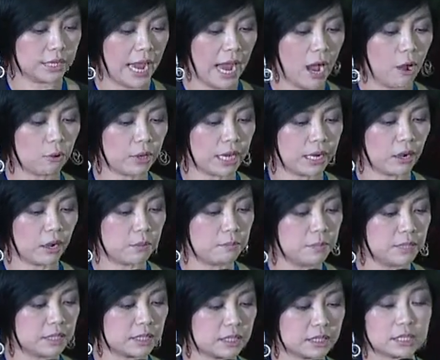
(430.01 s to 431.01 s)
How can our
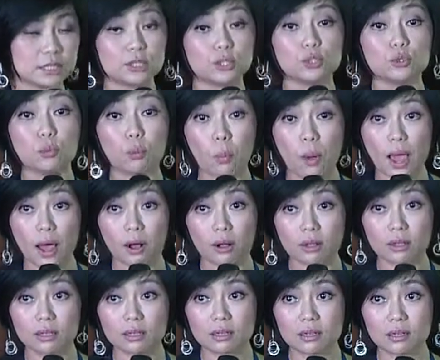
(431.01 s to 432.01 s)
businesses do
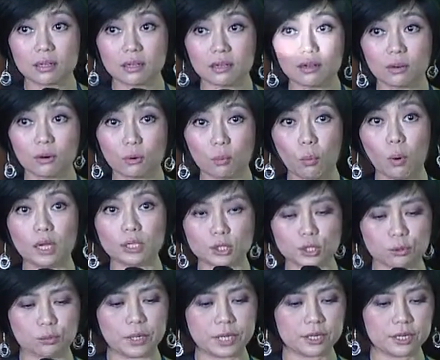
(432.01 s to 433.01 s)
well while
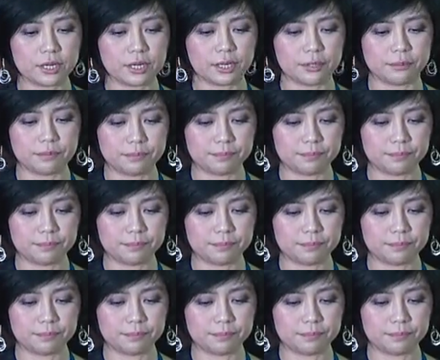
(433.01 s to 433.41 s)
doing good?